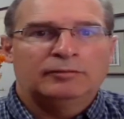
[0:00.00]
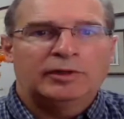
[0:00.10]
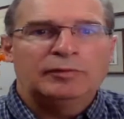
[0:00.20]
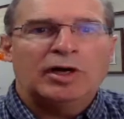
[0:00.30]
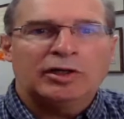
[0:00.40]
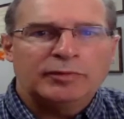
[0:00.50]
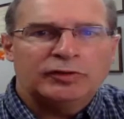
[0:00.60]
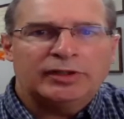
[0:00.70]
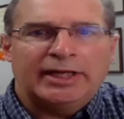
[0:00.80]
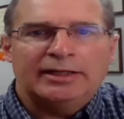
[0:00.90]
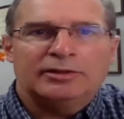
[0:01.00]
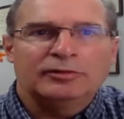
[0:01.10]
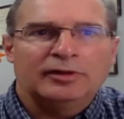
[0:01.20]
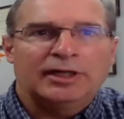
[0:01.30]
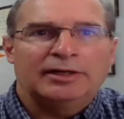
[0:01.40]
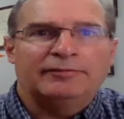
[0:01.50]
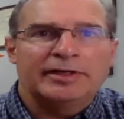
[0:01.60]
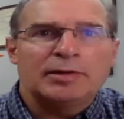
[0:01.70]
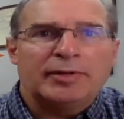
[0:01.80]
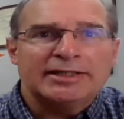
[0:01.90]
We welcome you today to our
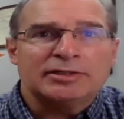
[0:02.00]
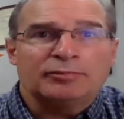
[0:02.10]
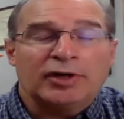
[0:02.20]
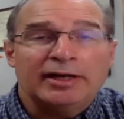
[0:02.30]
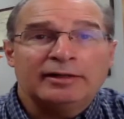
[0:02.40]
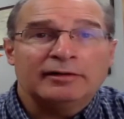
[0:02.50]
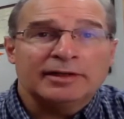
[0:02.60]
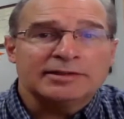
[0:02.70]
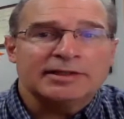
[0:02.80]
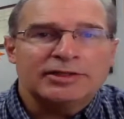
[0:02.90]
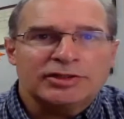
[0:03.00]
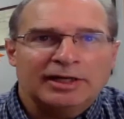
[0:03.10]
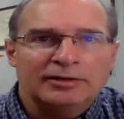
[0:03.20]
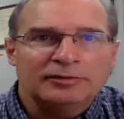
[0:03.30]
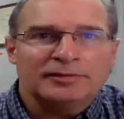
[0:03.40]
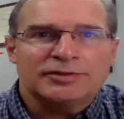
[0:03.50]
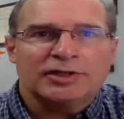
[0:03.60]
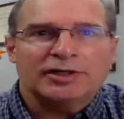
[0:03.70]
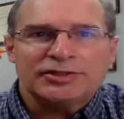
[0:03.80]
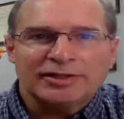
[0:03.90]
Video Bytes of Bread here at St. John Lutheran
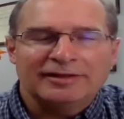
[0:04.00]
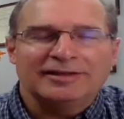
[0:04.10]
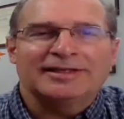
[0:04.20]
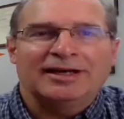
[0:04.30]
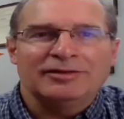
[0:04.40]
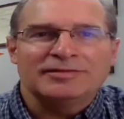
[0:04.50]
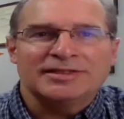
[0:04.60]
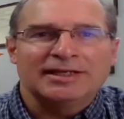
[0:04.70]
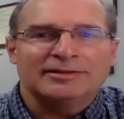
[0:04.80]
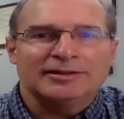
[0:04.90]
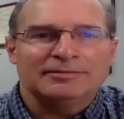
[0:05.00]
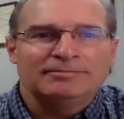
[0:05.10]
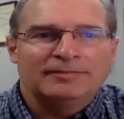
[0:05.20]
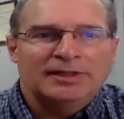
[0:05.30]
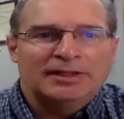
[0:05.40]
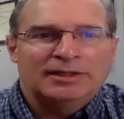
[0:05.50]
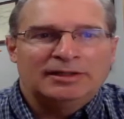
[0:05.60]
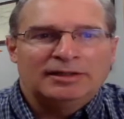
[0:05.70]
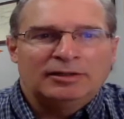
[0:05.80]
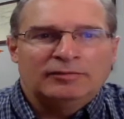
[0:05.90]
Church in the town of Center.
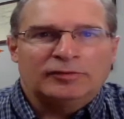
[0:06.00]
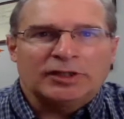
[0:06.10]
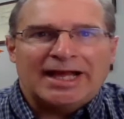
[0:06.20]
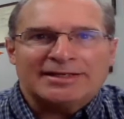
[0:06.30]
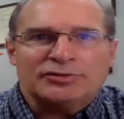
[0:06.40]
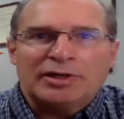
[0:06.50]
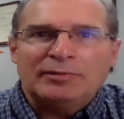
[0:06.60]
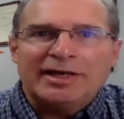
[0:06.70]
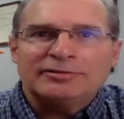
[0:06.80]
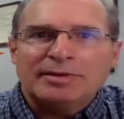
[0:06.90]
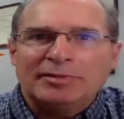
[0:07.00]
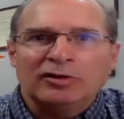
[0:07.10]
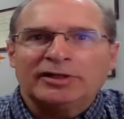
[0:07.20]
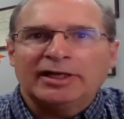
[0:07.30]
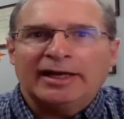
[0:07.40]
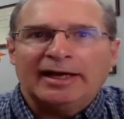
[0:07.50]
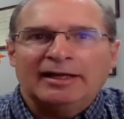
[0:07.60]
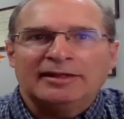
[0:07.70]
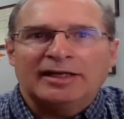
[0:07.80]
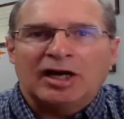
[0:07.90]
For the last three weeks, we've been looking
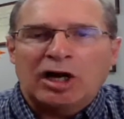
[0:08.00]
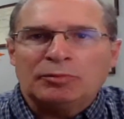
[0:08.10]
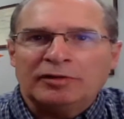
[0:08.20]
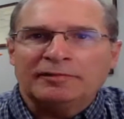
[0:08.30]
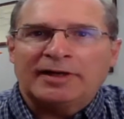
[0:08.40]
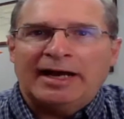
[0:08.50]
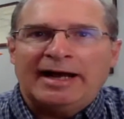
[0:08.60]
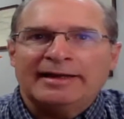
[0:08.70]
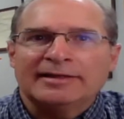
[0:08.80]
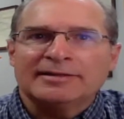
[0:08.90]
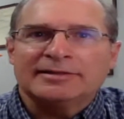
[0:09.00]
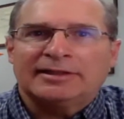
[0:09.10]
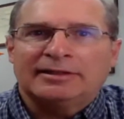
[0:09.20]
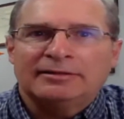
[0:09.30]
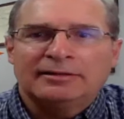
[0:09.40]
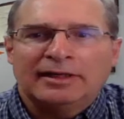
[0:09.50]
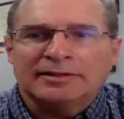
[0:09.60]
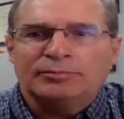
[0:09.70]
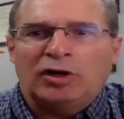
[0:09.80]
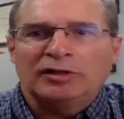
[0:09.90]
at the armor of God as, as
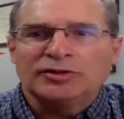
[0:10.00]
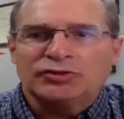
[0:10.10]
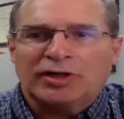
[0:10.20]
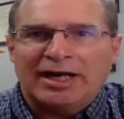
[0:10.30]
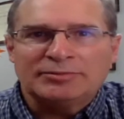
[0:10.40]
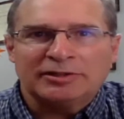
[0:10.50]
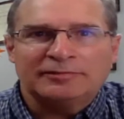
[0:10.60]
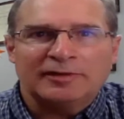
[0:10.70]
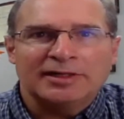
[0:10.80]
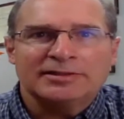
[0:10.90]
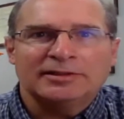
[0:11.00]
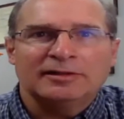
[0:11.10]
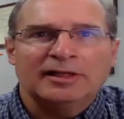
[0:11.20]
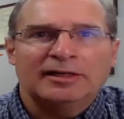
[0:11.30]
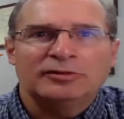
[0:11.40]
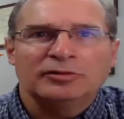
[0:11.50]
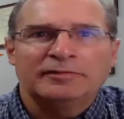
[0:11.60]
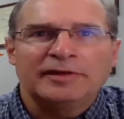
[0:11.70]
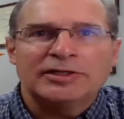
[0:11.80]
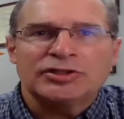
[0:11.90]
Paul describes it for us in the letter to
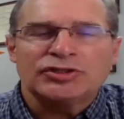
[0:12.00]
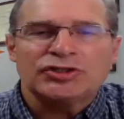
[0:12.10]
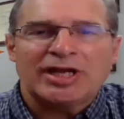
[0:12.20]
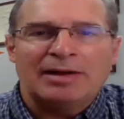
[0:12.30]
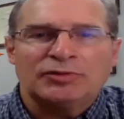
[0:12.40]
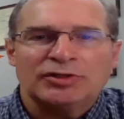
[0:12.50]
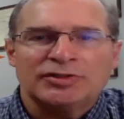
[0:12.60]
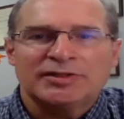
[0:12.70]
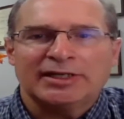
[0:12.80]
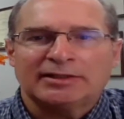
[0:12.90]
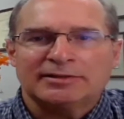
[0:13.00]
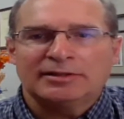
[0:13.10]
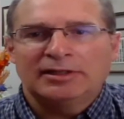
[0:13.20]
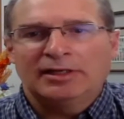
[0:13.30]
Ephesians chapter 6.